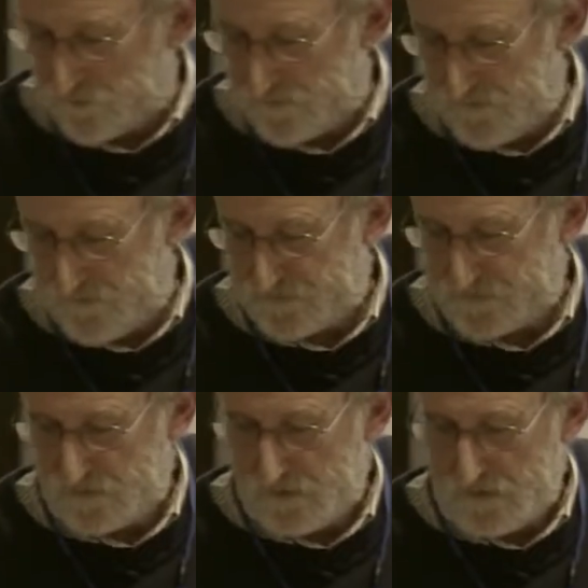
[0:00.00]
within
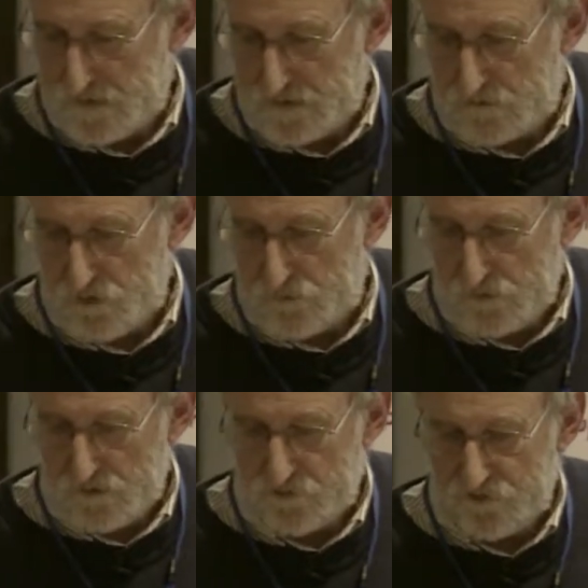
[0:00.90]
this group
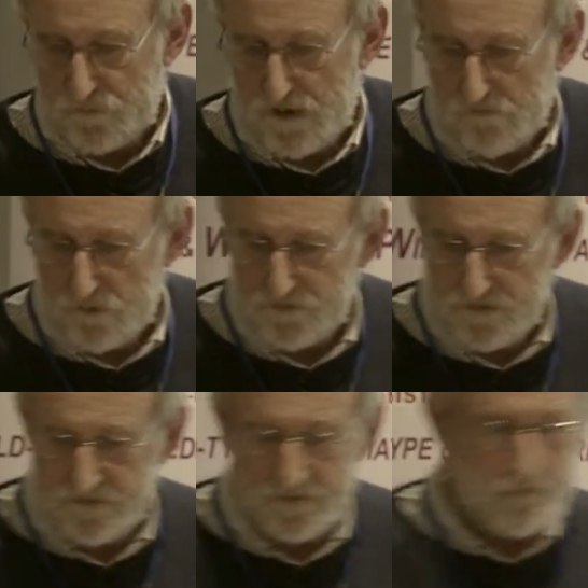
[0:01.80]
are just about represented.